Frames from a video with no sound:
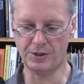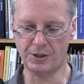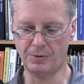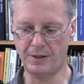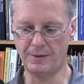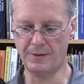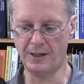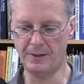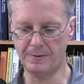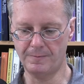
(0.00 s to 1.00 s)
showing
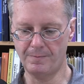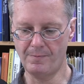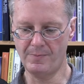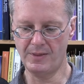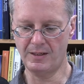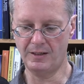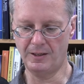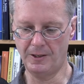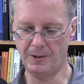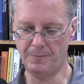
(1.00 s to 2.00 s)
that
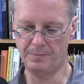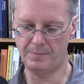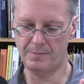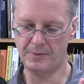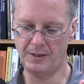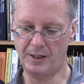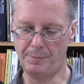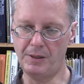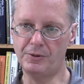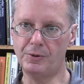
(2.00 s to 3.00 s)
an
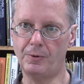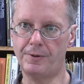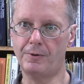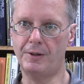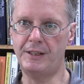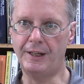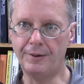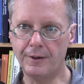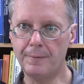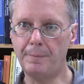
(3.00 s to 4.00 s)
appeal to
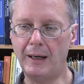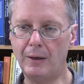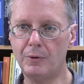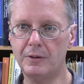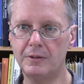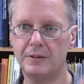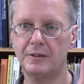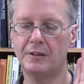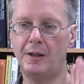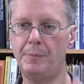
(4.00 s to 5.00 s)
authoritarian power
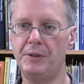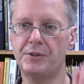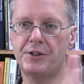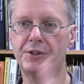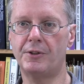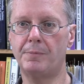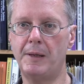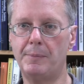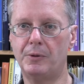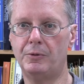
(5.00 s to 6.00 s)
appeals to certain
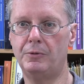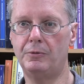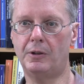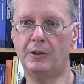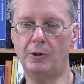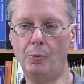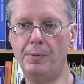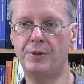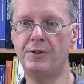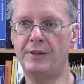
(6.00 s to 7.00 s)
people who are
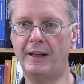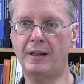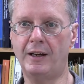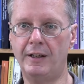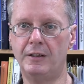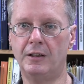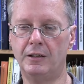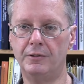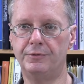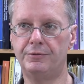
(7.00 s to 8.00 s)
open to that kind
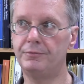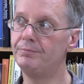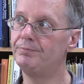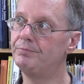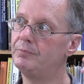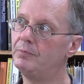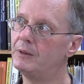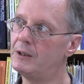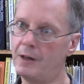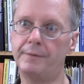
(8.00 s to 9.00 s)
of
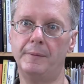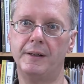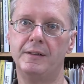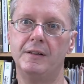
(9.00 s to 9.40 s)
government.